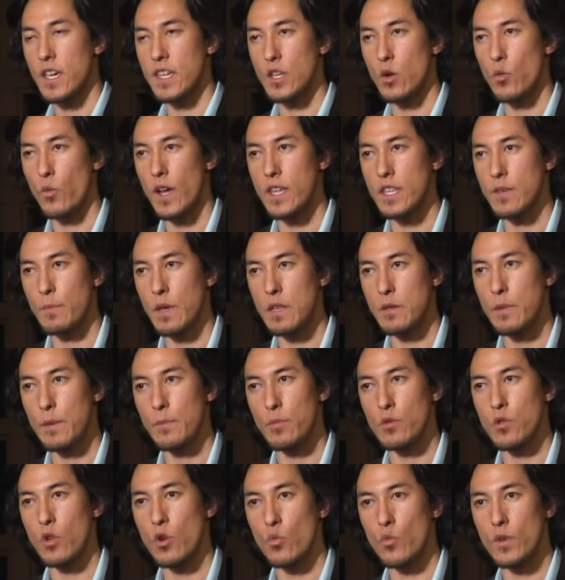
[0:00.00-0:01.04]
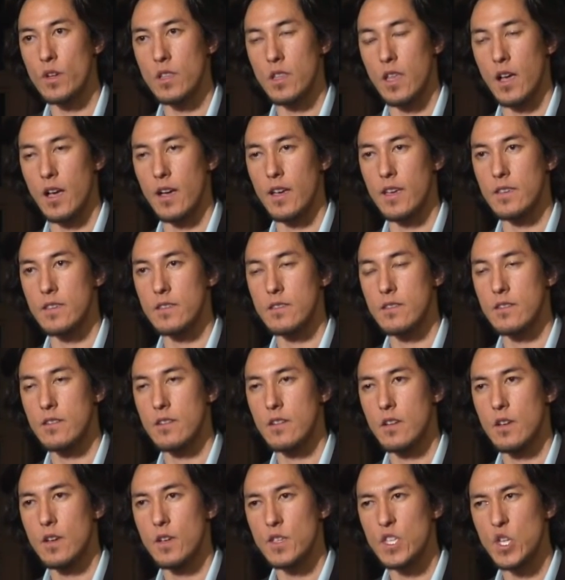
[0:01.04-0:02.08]
in a way that many people don't realize.
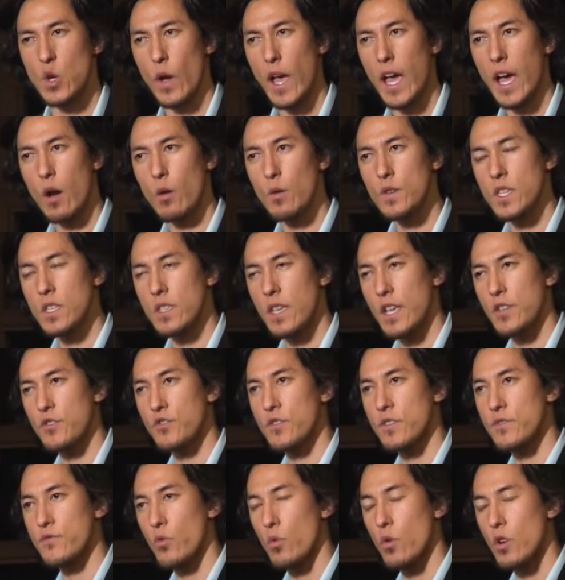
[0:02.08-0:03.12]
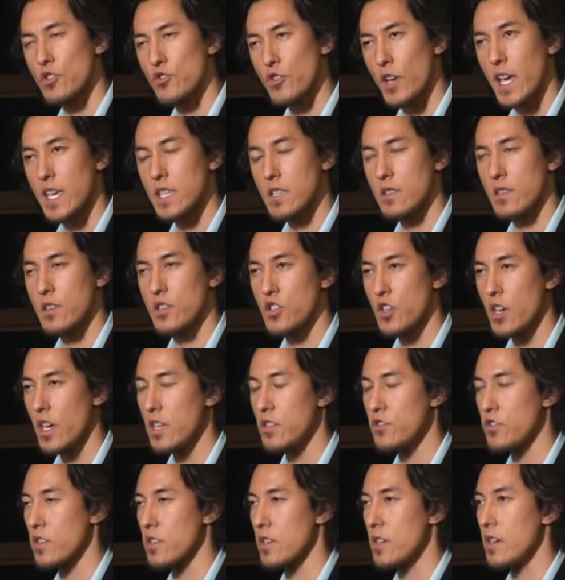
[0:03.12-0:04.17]
So, how is the nature of war drastically
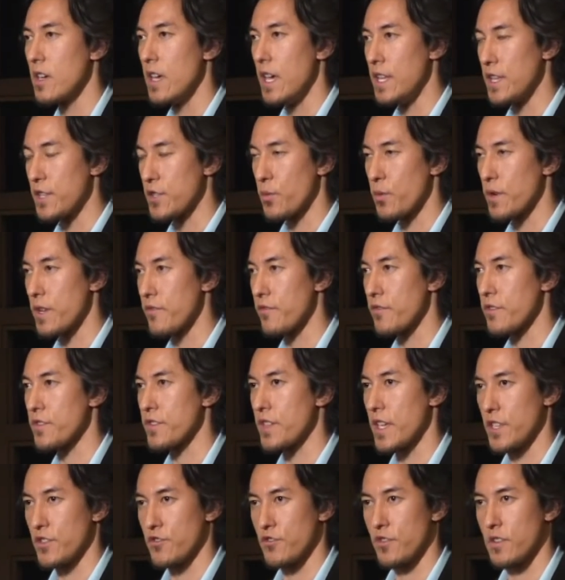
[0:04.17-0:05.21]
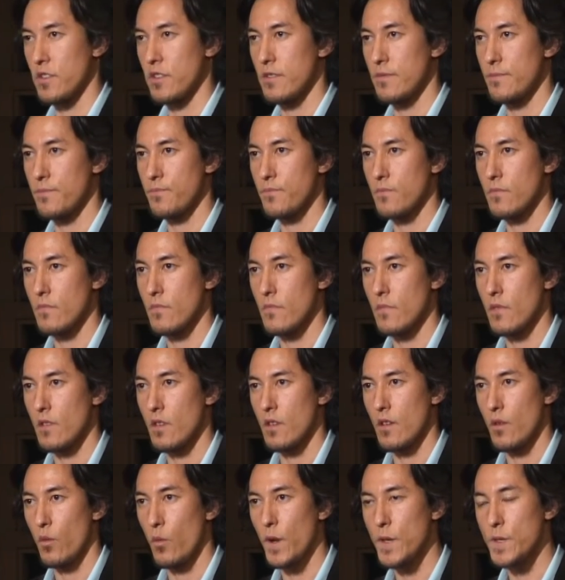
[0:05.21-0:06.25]
changing in the 21st century?
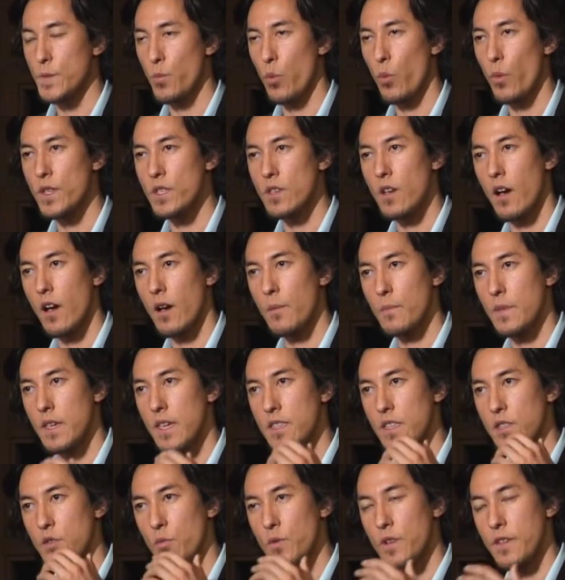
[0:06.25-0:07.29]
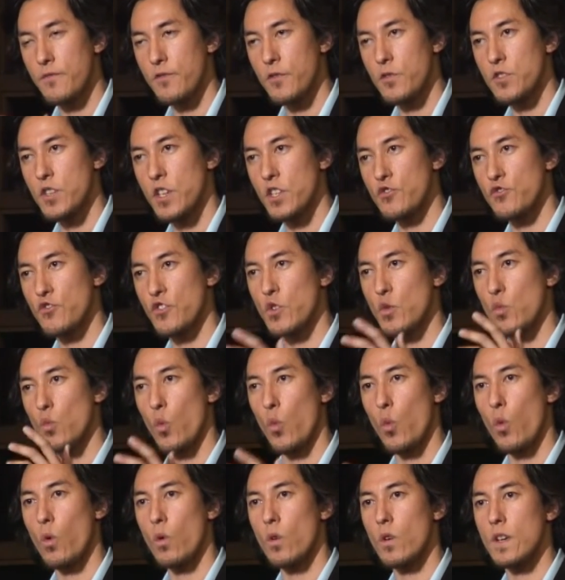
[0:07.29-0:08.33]
West Point taught me in the 21st century,
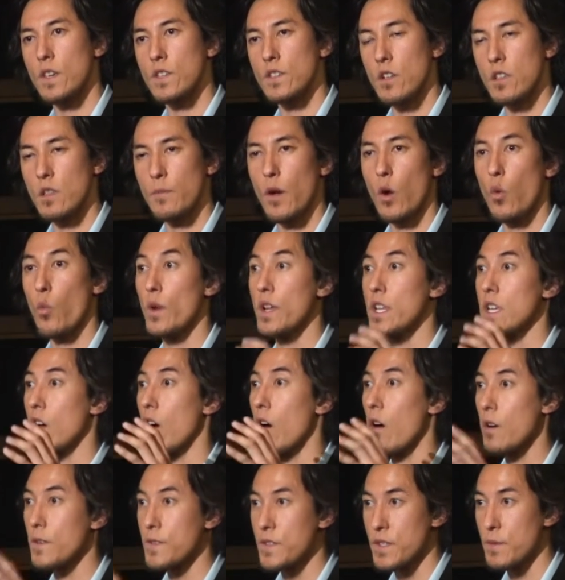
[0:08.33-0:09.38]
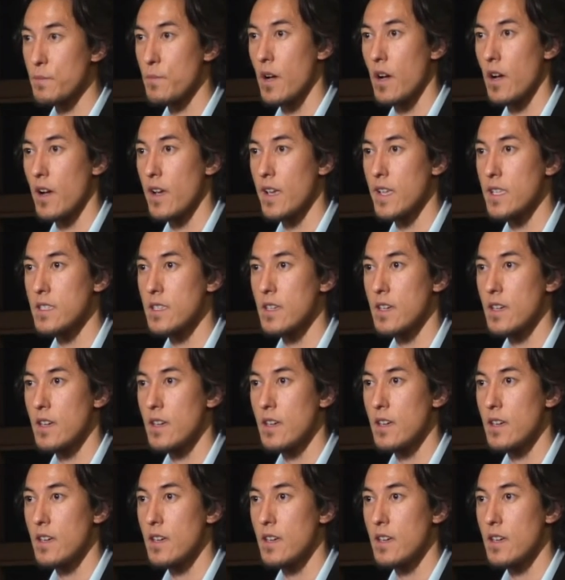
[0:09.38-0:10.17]
war is all about winning hearts and minds.